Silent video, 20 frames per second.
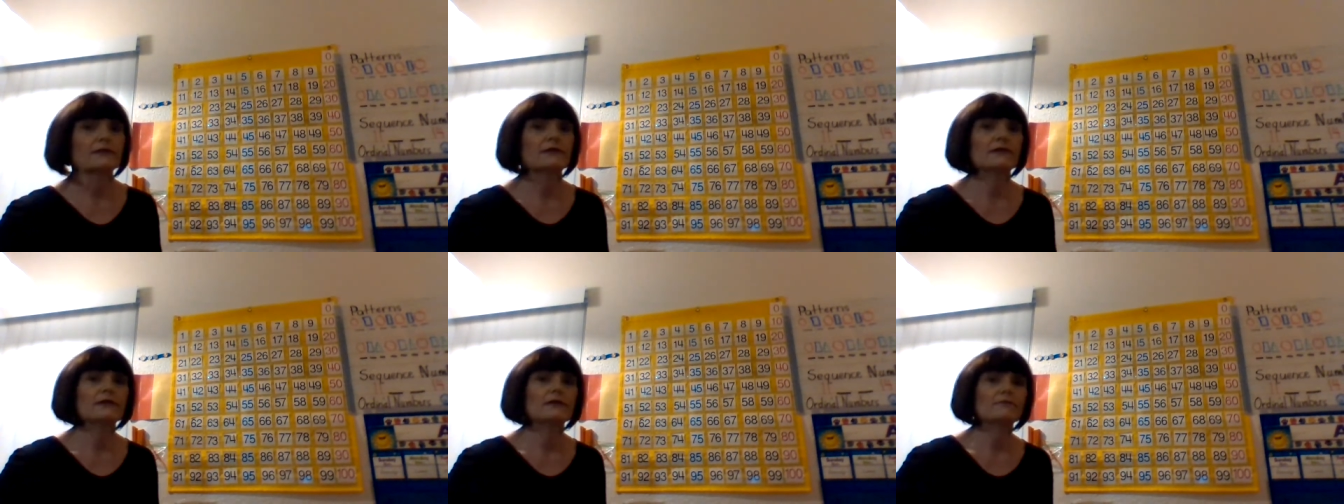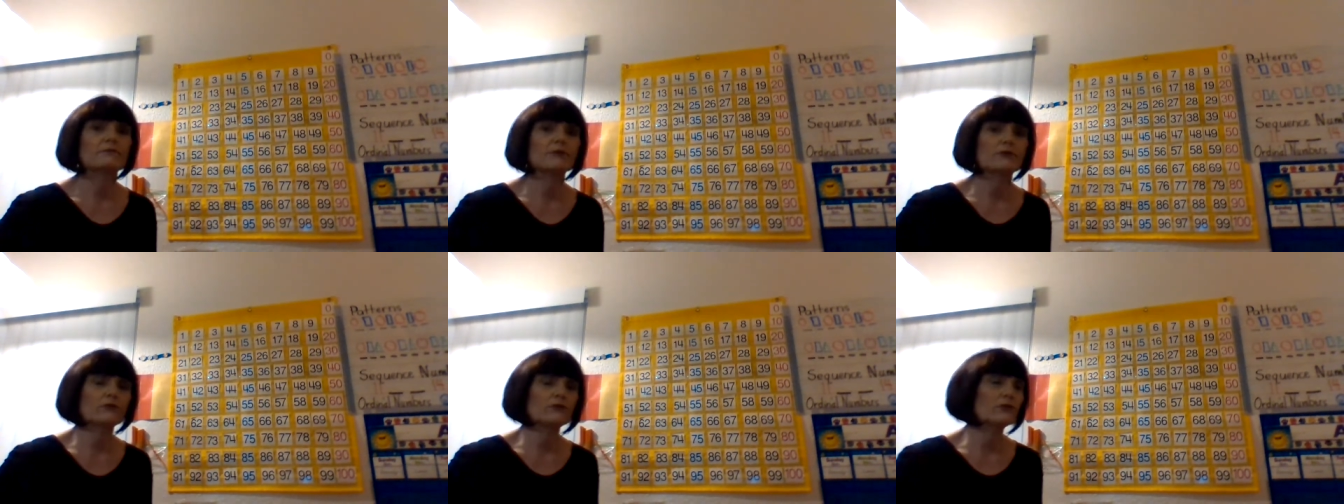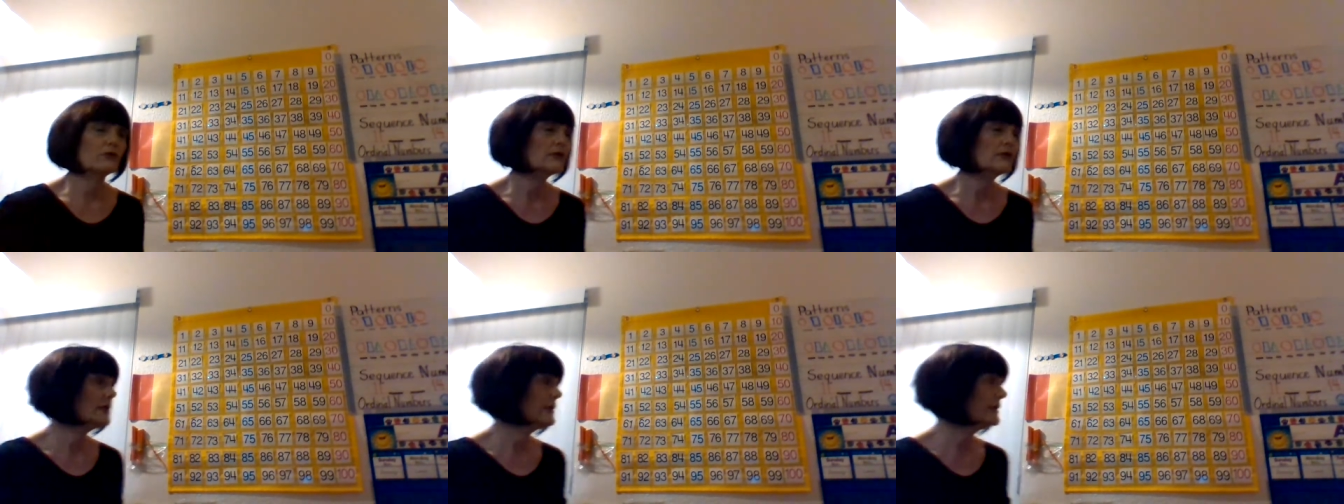Number
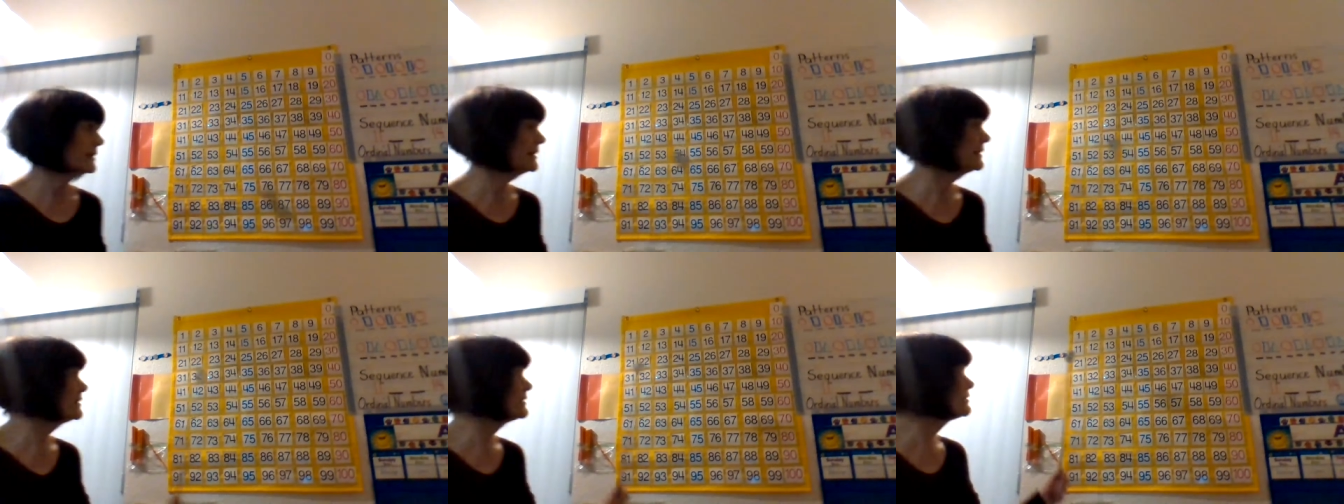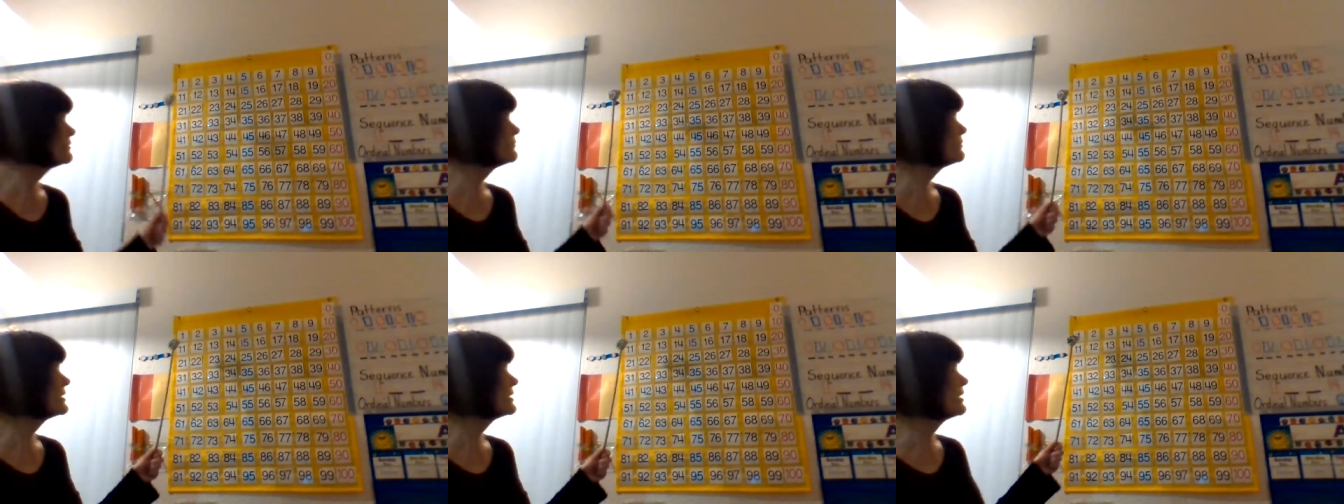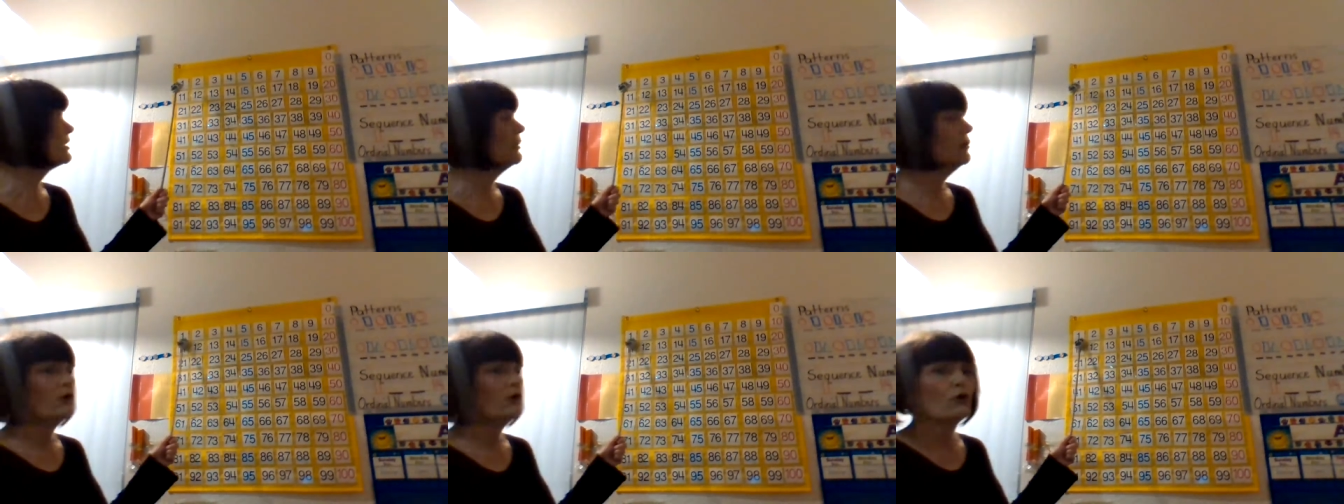1. Here we
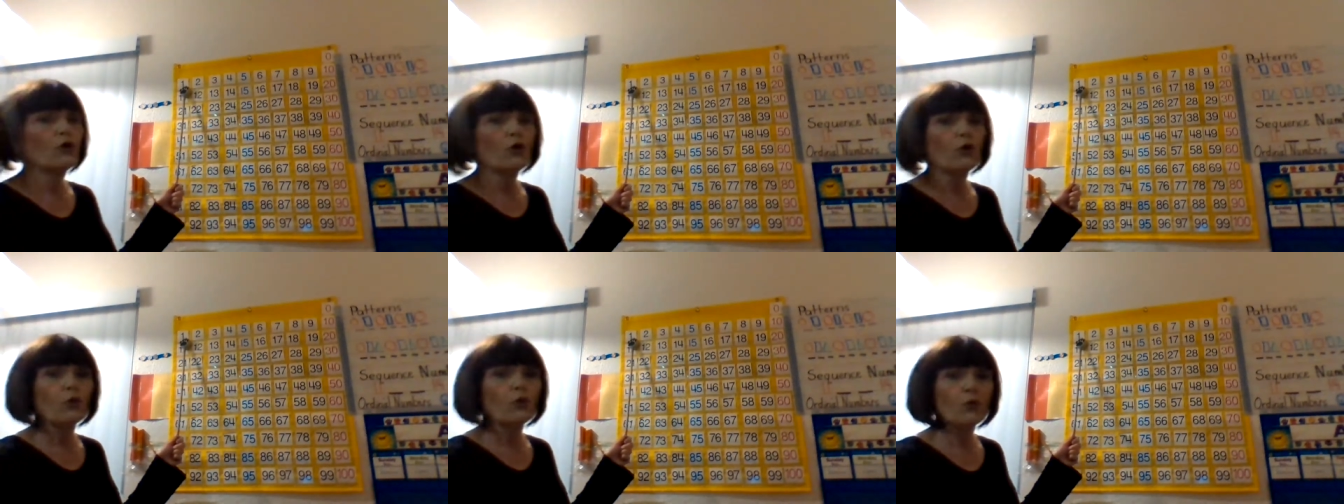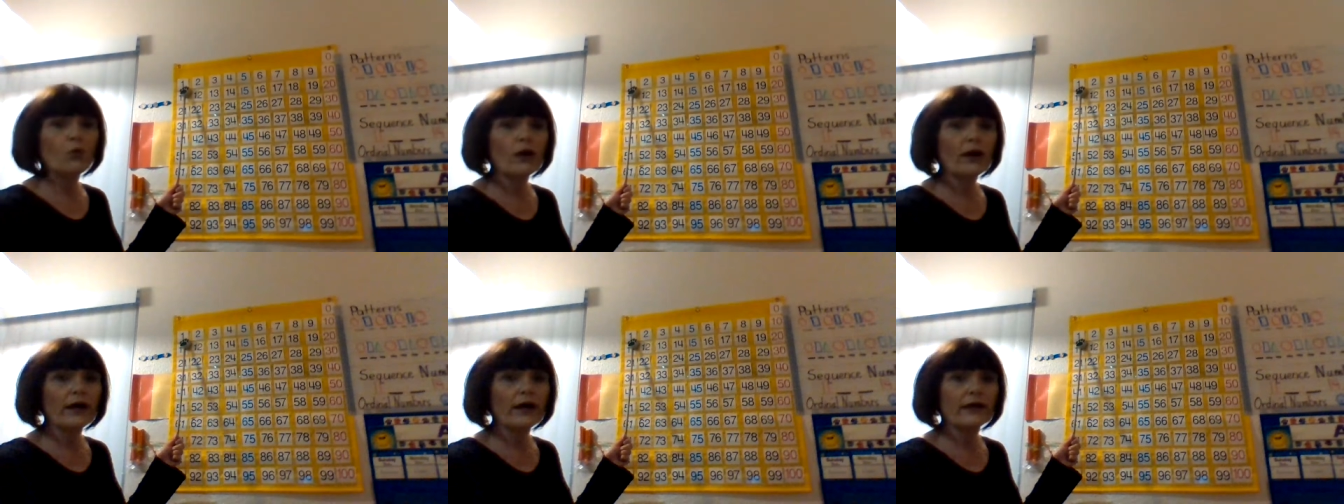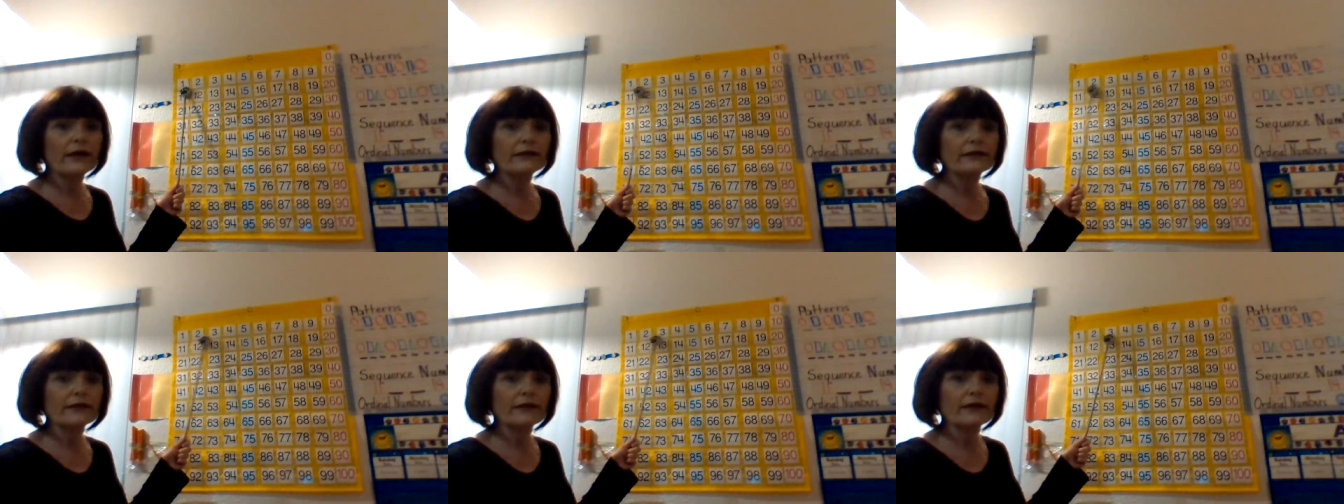go.
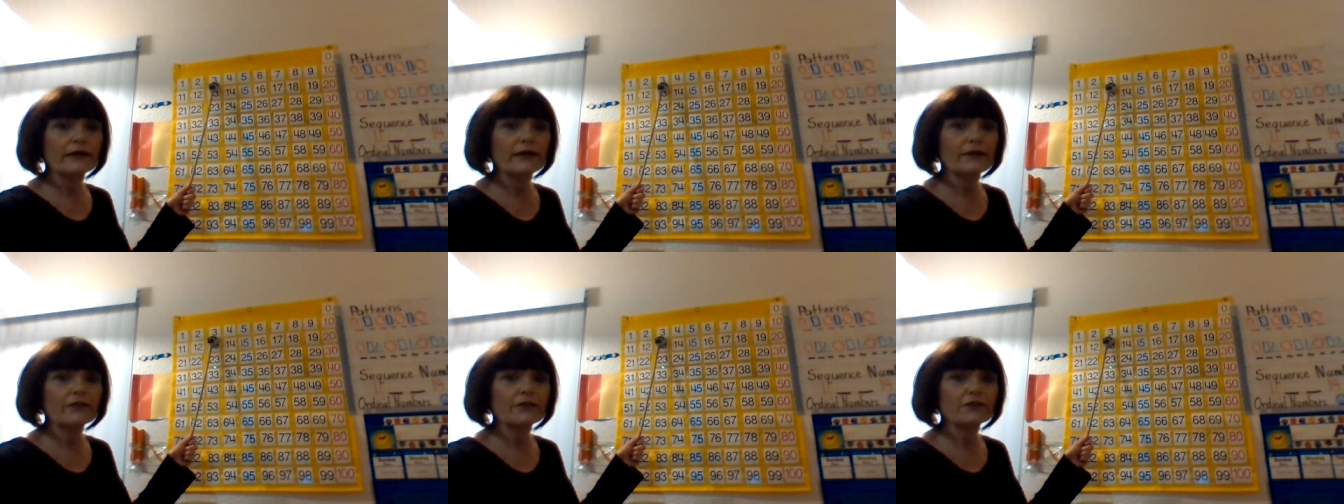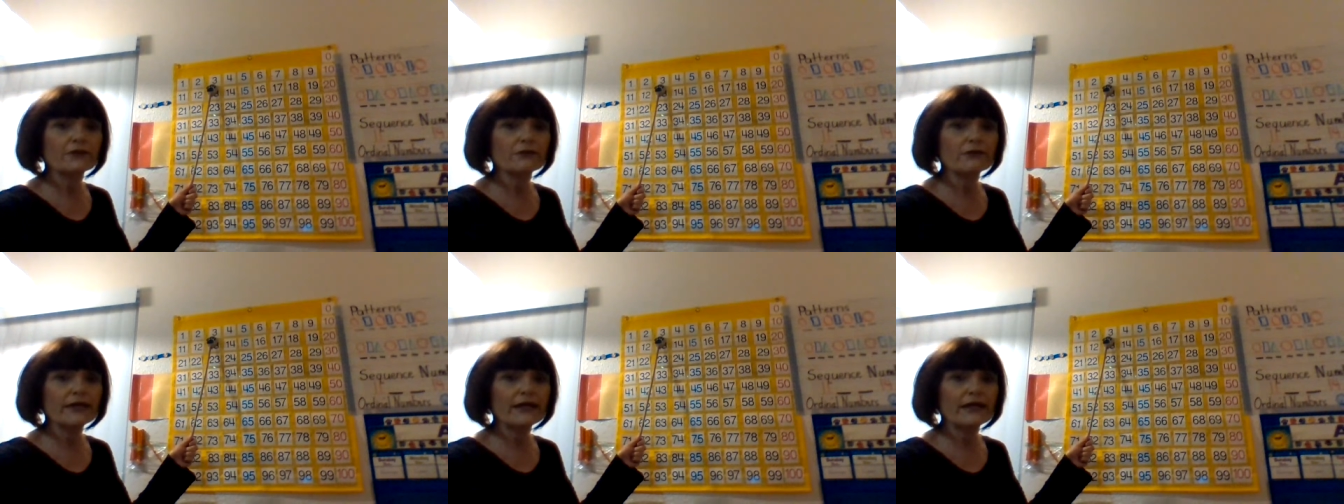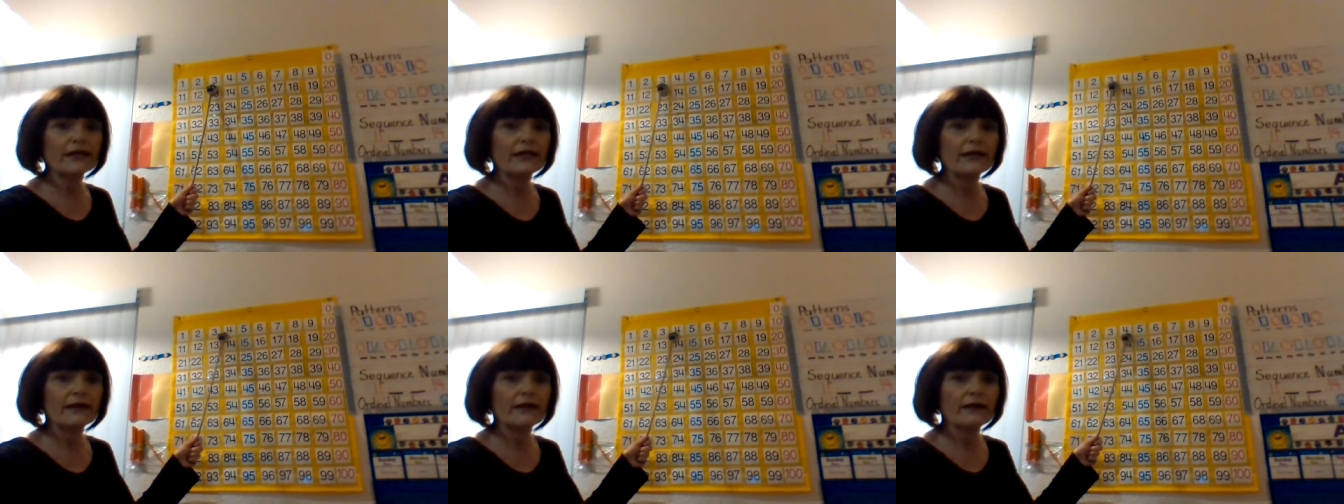1,
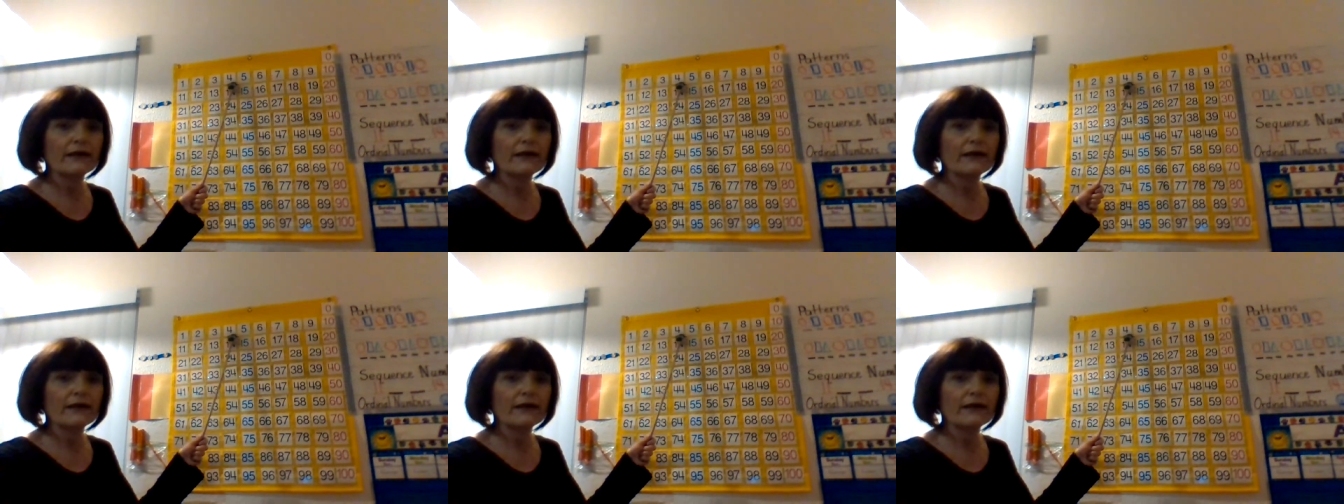3,